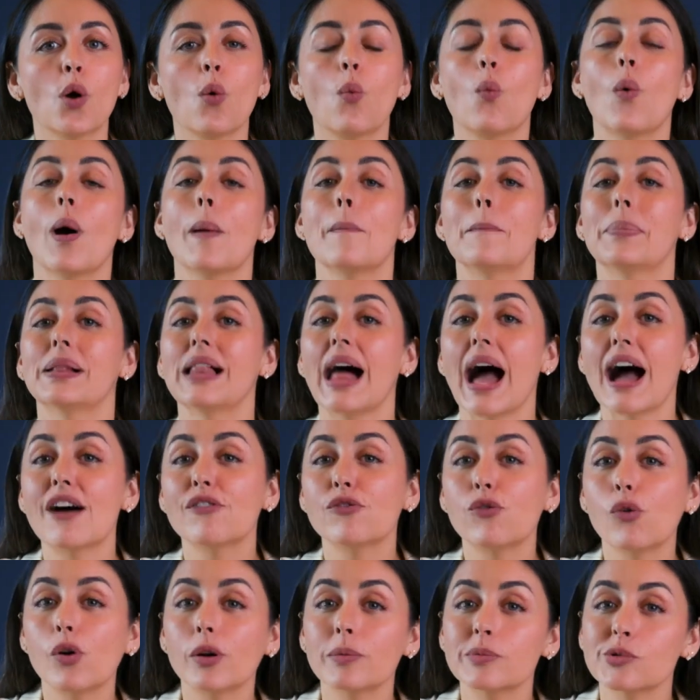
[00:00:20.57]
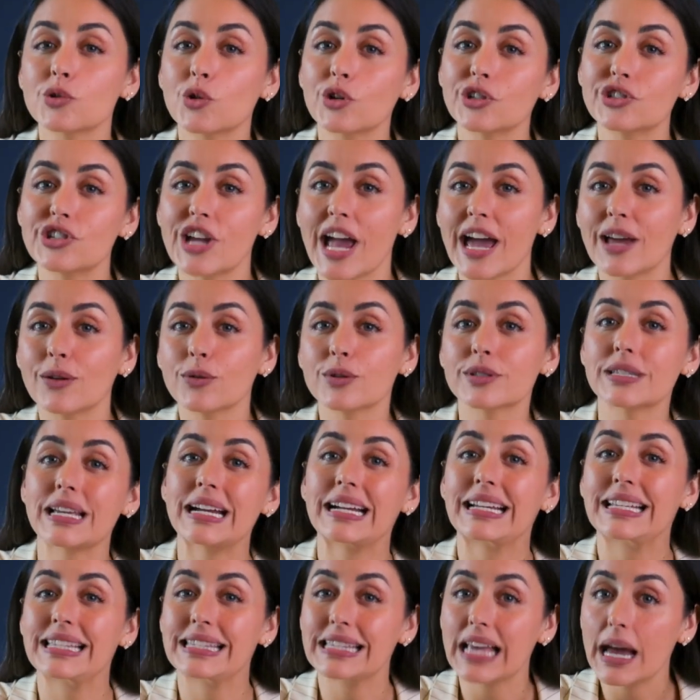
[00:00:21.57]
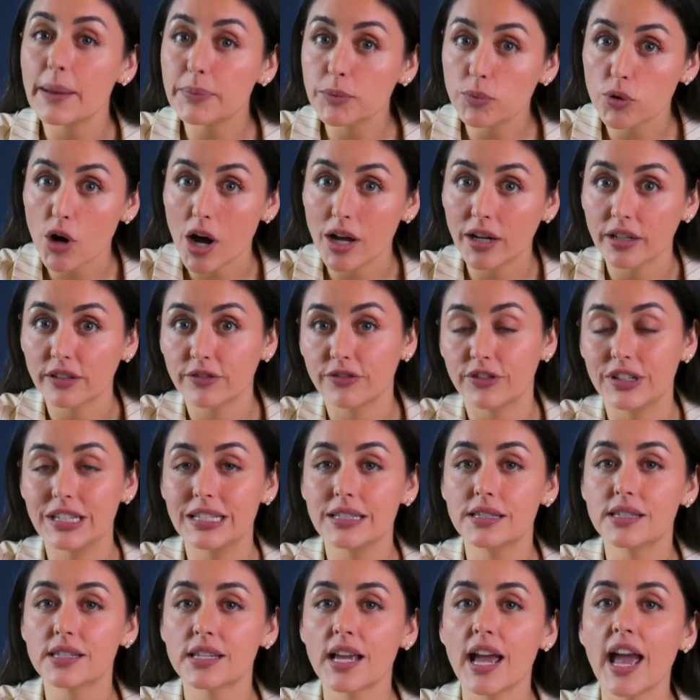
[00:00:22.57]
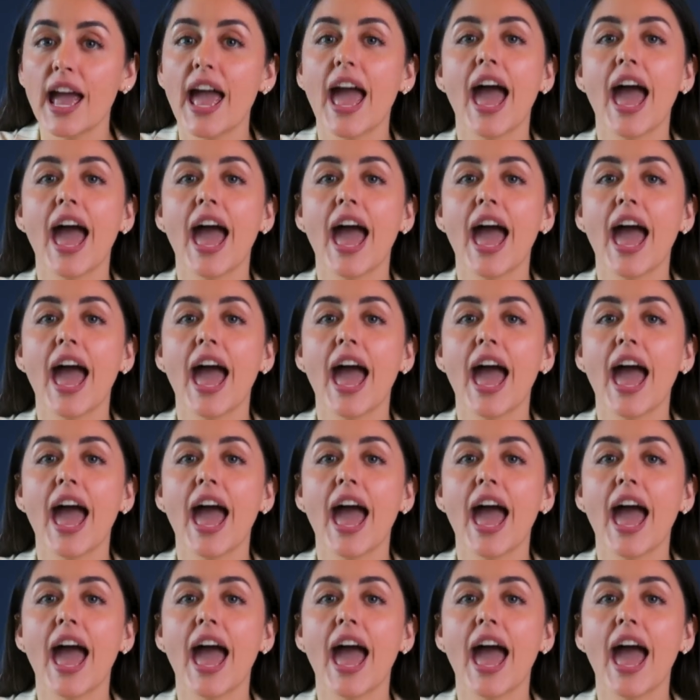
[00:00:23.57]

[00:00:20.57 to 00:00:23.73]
What platforms or channels accept product feeds?